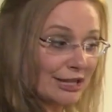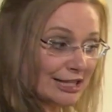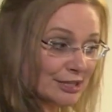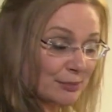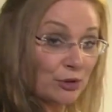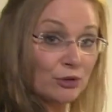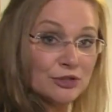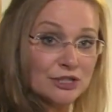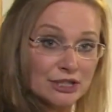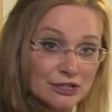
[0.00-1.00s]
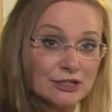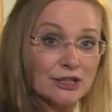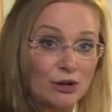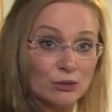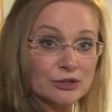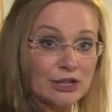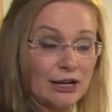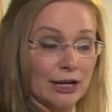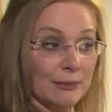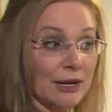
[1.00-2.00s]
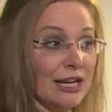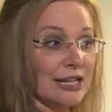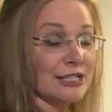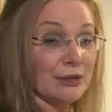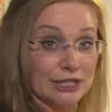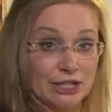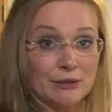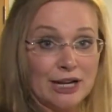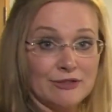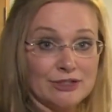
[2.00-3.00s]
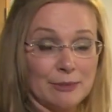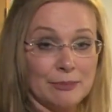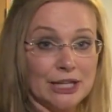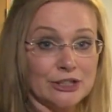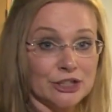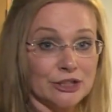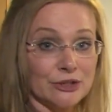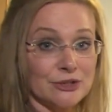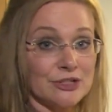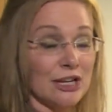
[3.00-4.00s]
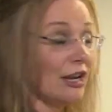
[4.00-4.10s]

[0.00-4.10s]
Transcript: they're supported the whole time, so I don't have damp issues.